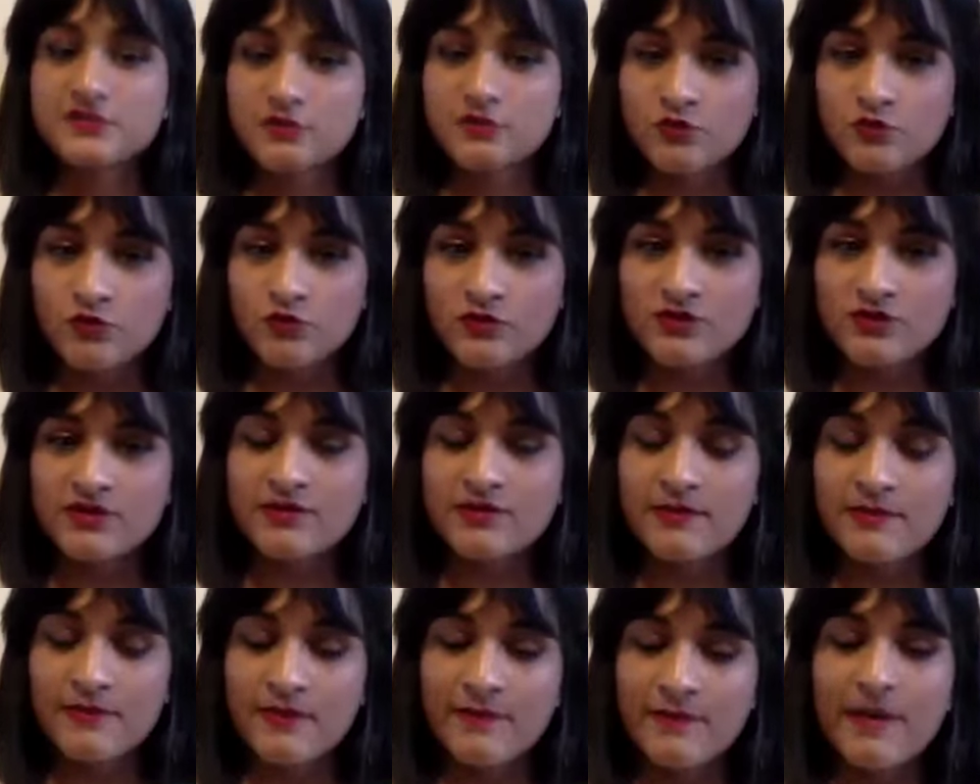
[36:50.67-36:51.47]
So
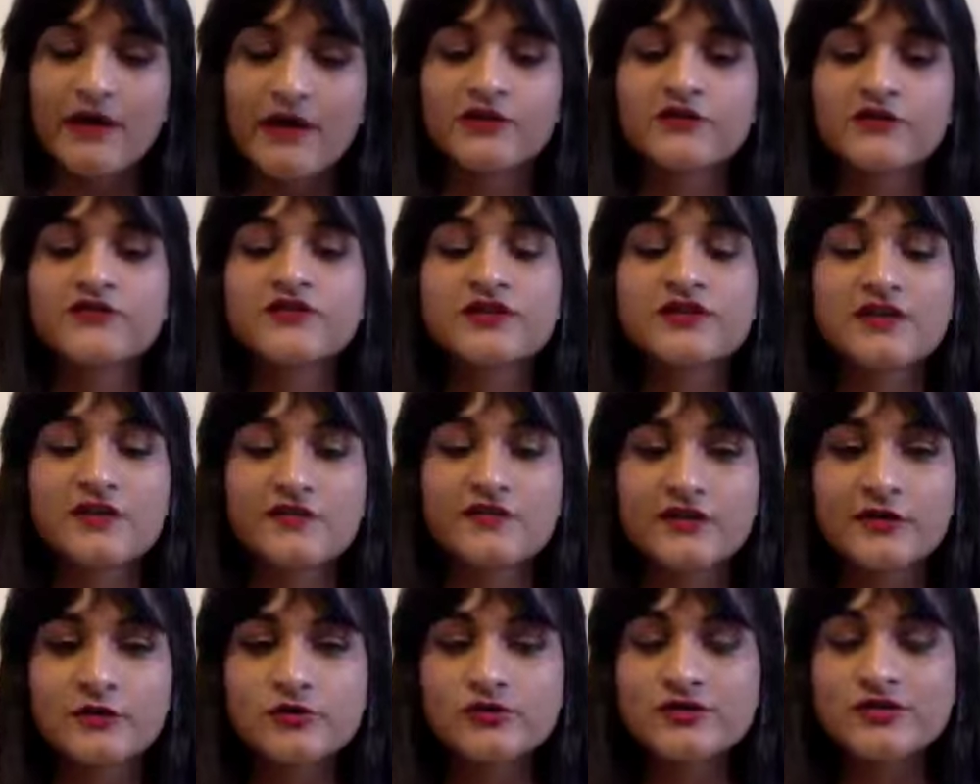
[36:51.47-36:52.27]
a part of the
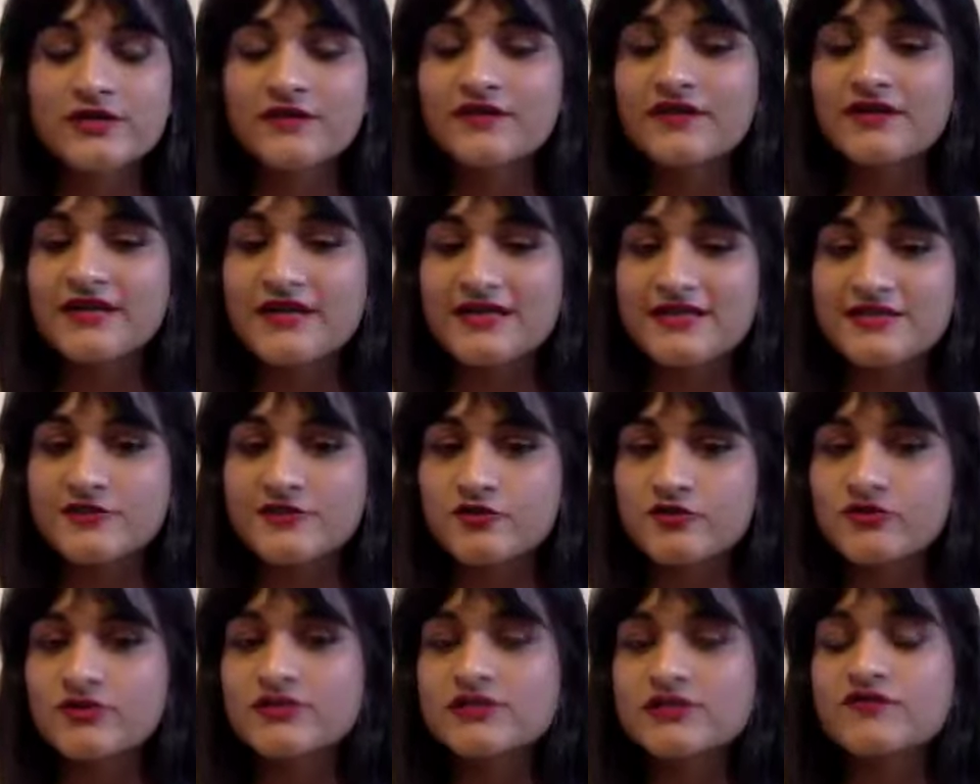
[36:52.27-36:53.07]
revenues that we raise
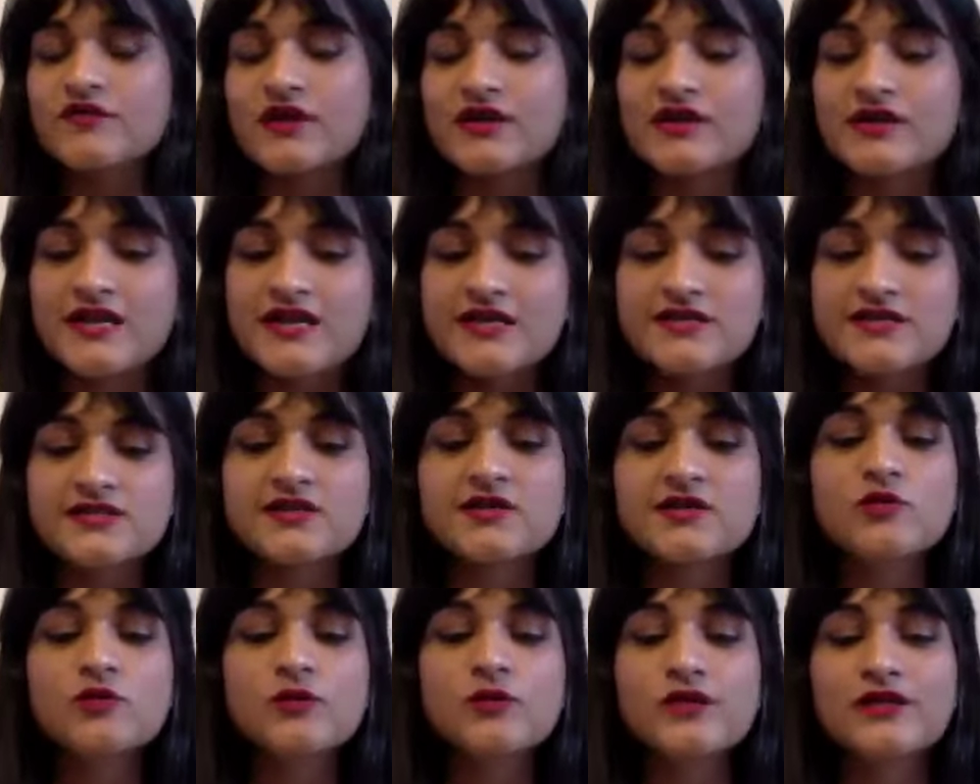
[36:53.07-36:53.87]
to this
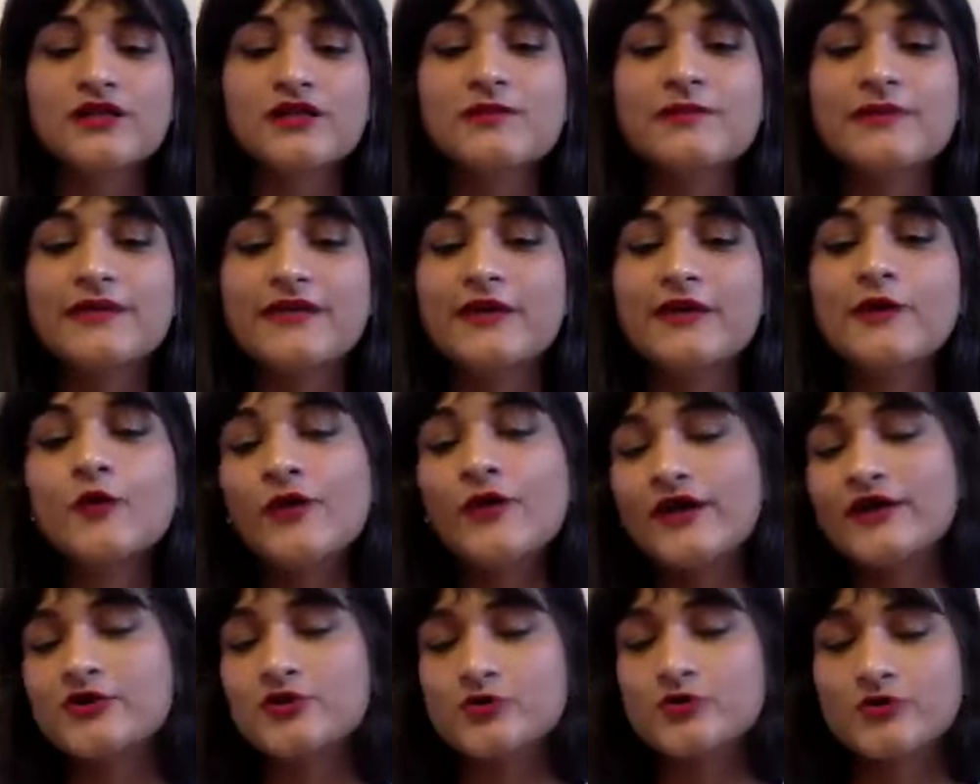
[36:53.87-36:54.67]
fundraiser will be
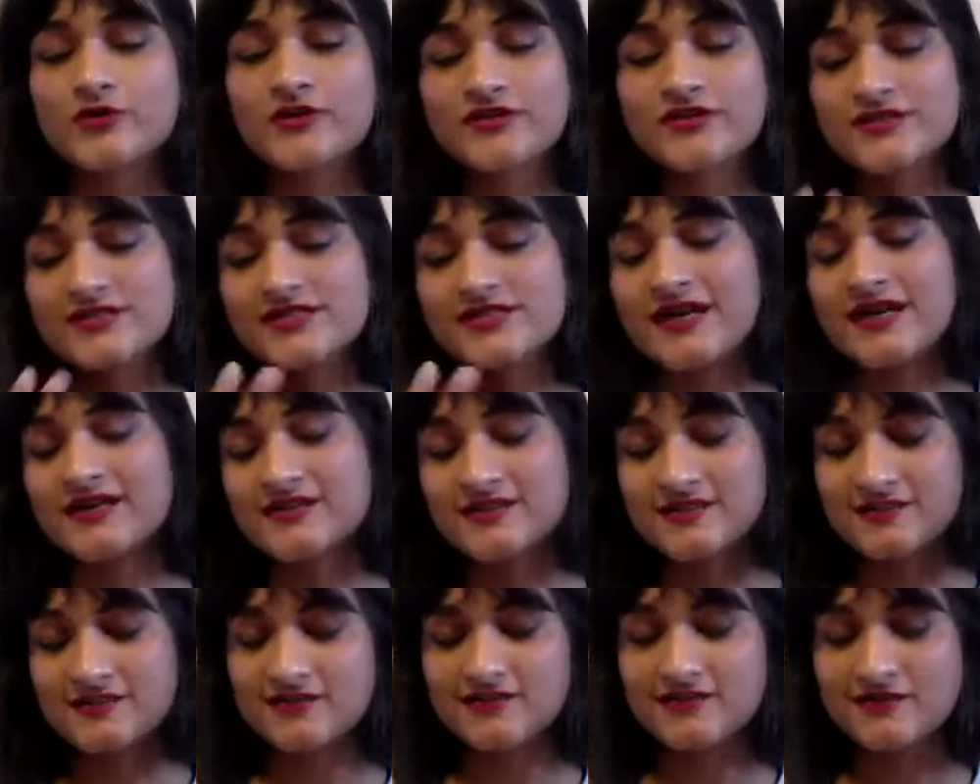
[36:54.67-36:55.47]
going towards
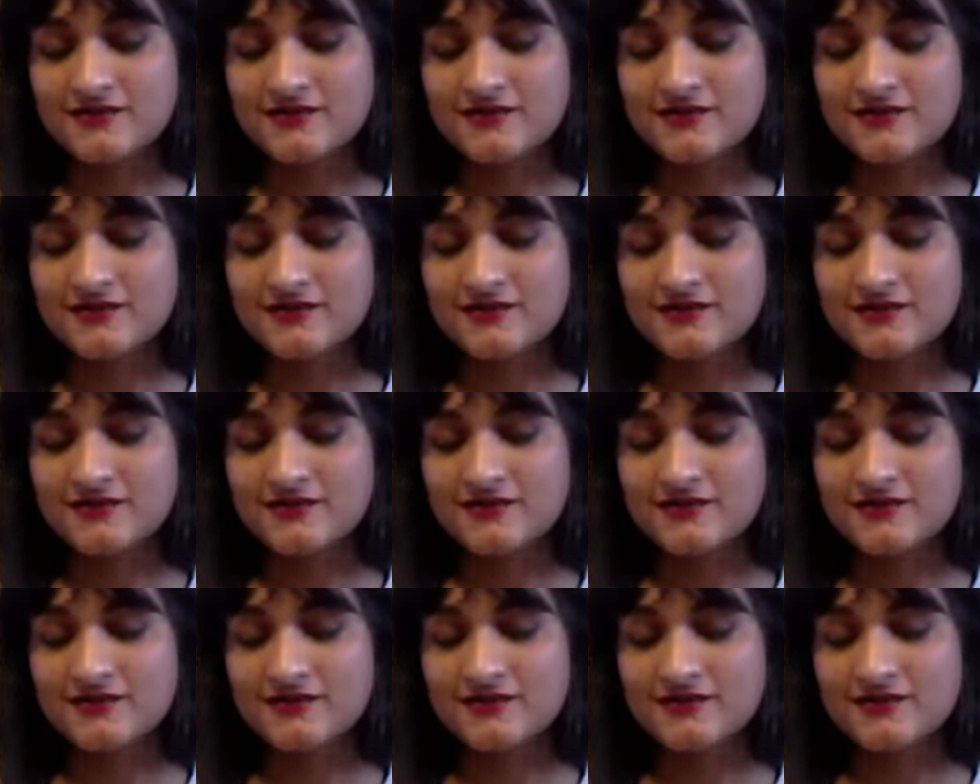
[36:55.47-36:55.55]
that